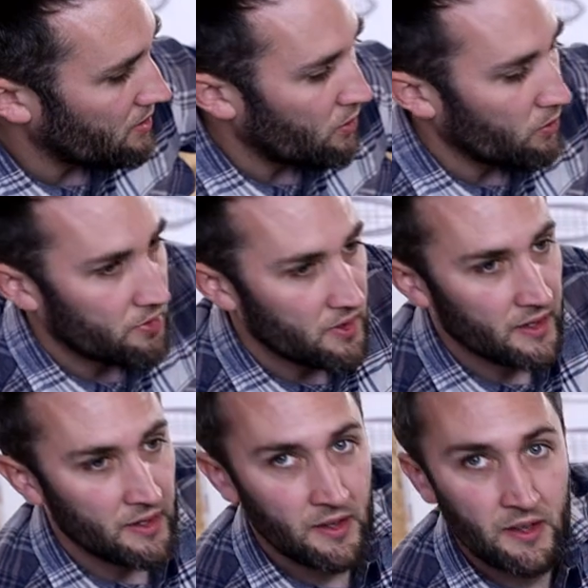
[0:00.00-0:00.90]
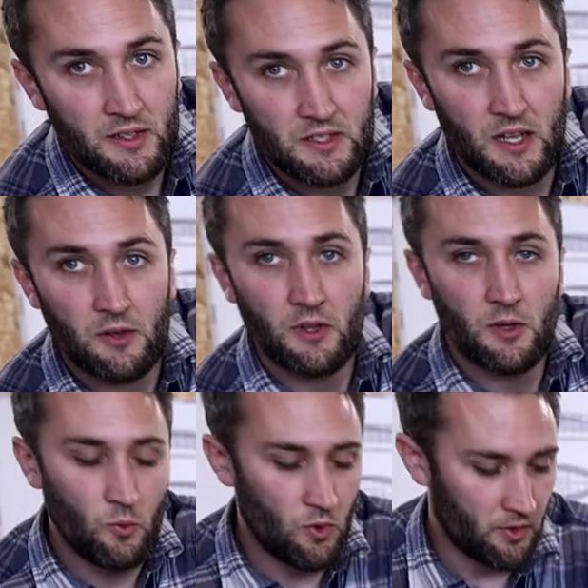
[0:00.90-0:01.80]
the whole thing down
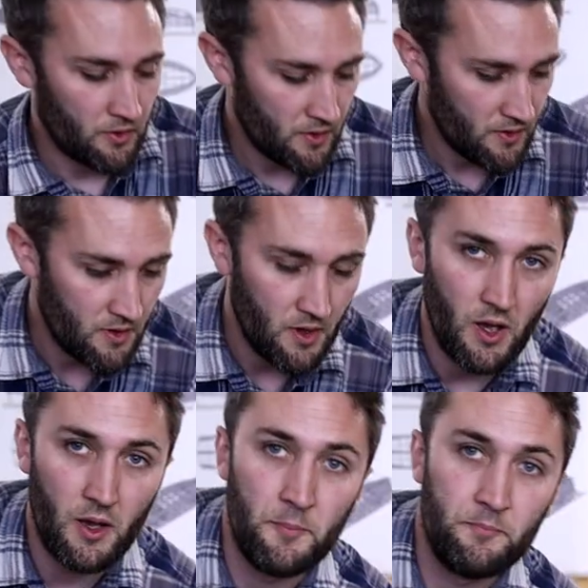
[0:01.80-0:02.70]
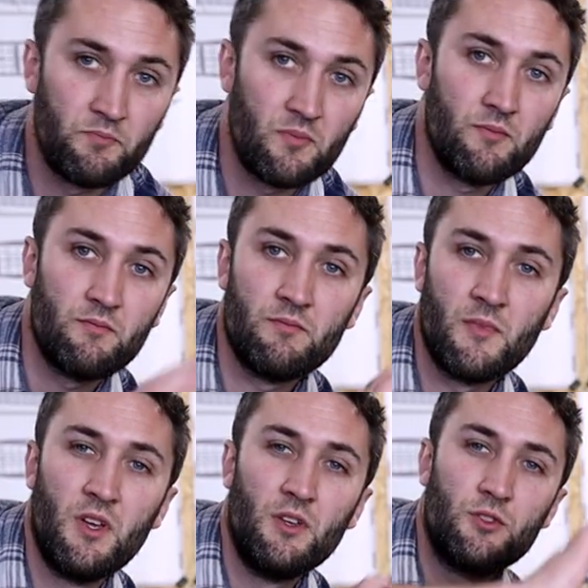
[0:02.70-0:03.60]
in one um,
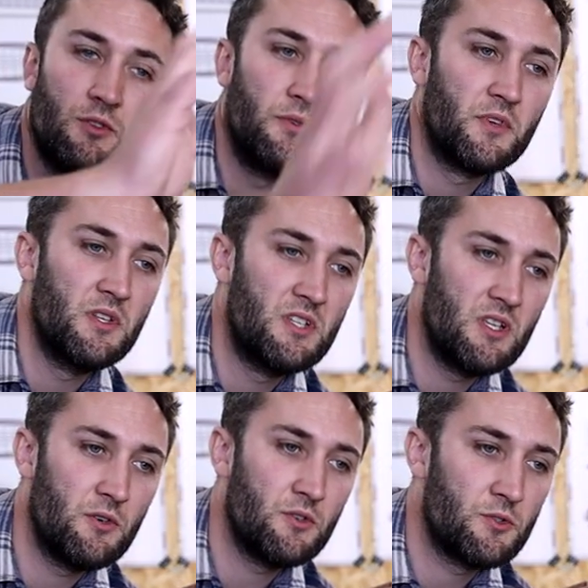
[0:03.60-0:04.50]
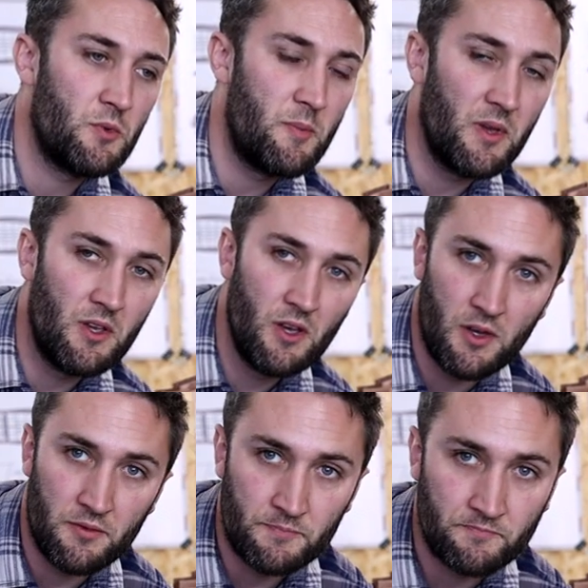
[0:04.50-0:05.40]
sort of continuous sweeping curve.